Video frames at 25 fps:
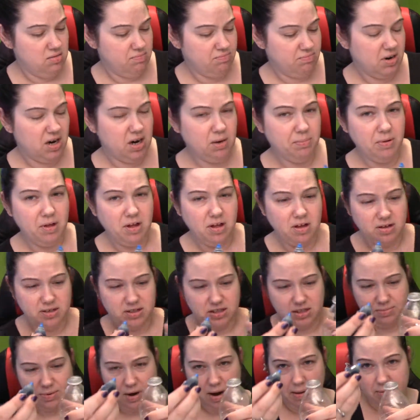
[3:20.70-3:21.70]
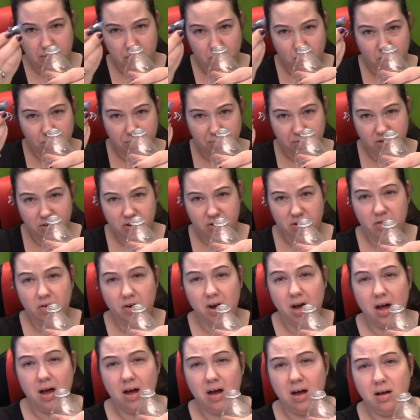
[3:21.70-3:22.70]
purple, so probably more blue.
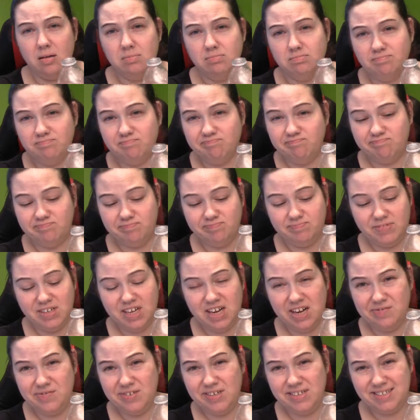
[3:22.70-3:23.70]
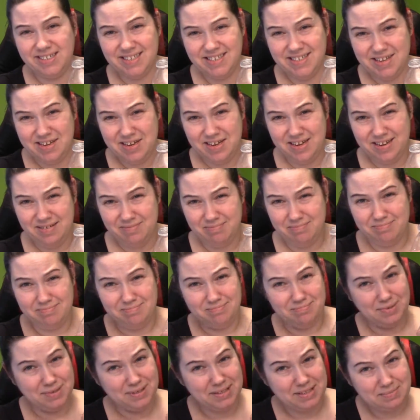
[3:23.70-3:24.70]
Obviously,
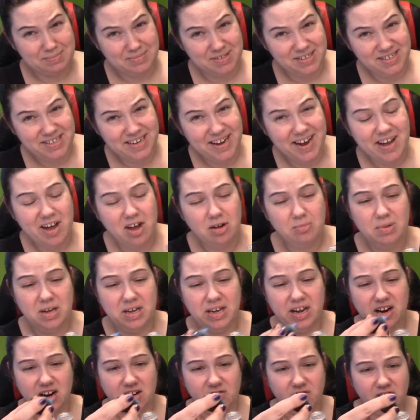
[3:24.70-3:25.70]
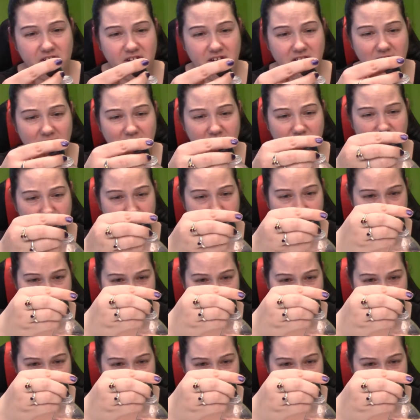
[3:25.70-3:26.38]
put something down. Be careful. Food